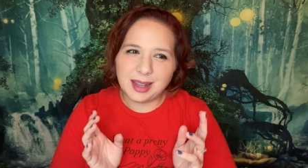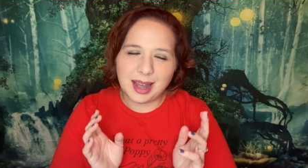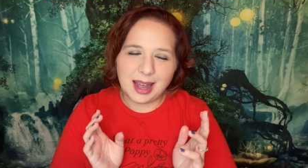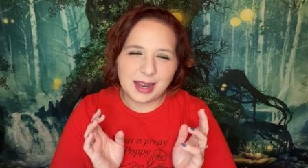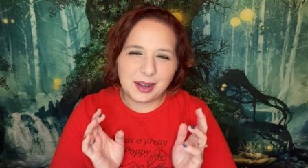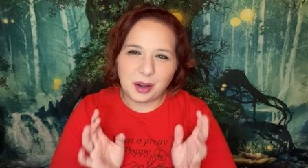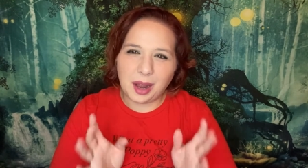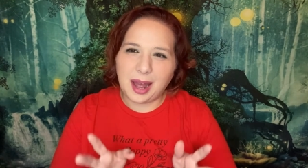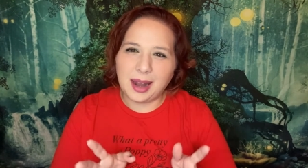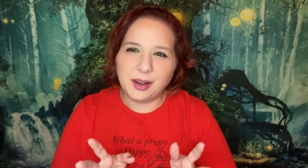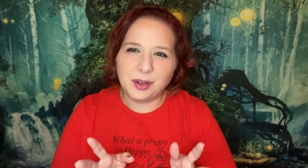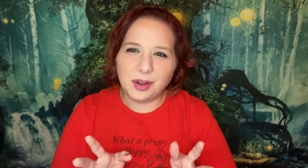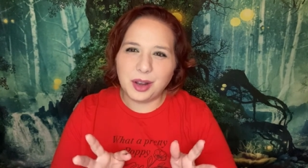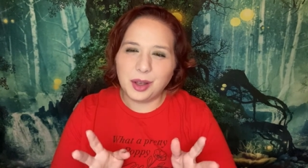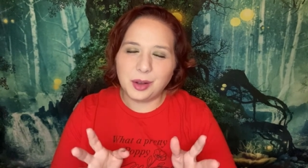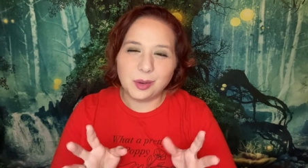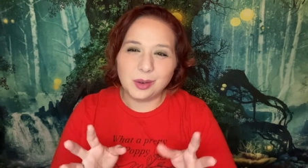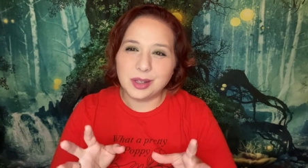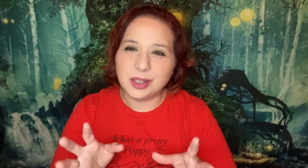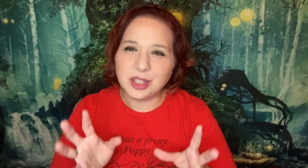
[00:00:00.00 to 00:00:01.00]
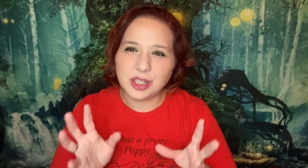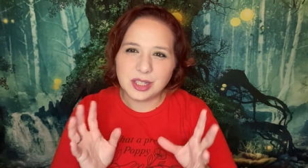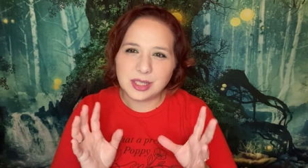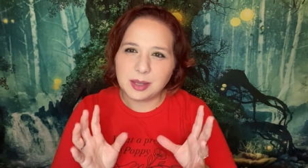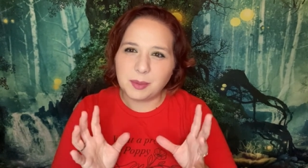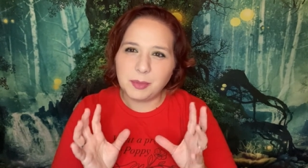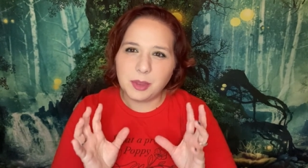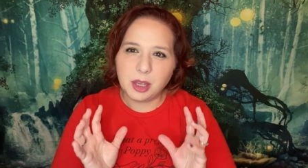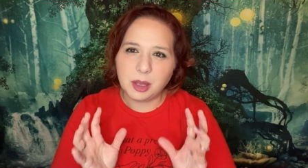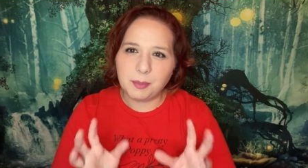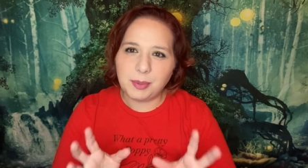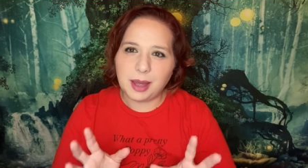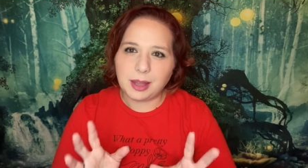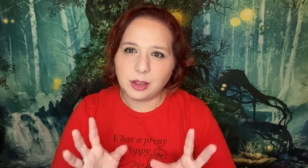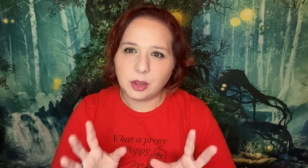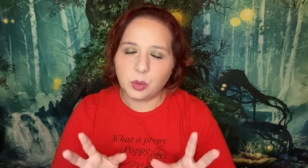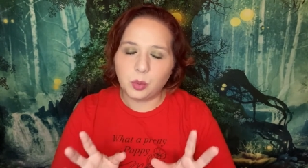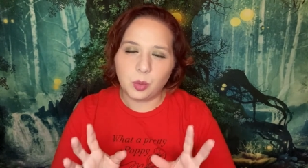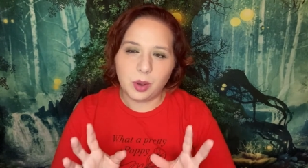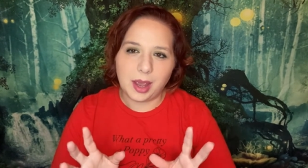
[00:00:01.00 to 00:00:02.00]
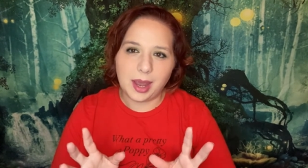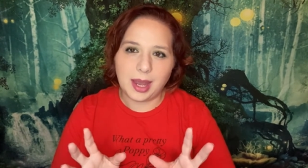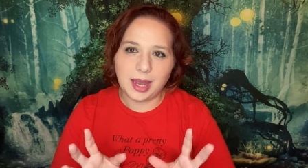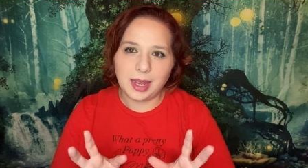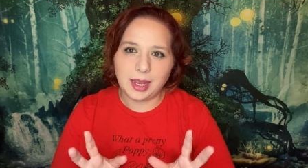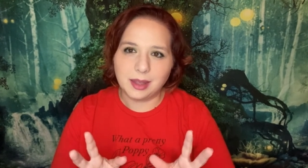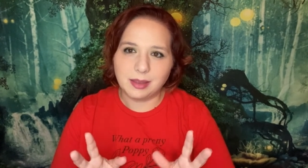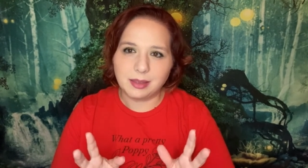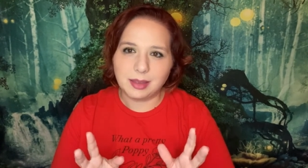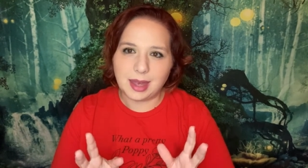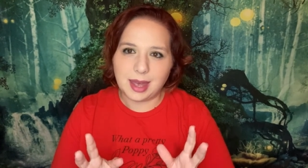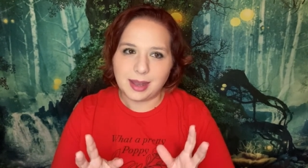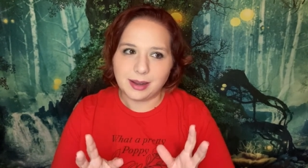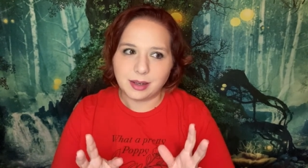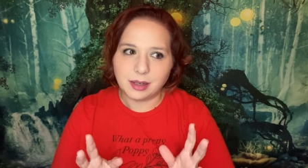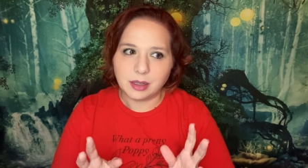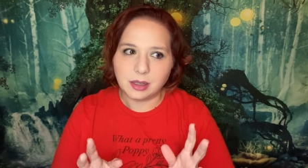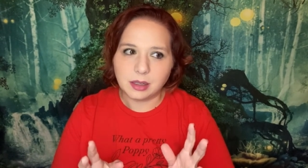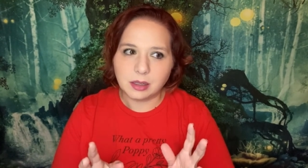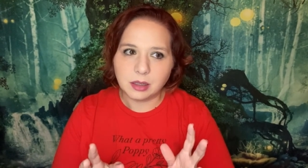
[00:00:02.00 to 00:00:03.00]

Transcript: I, I don't know, just something about the way that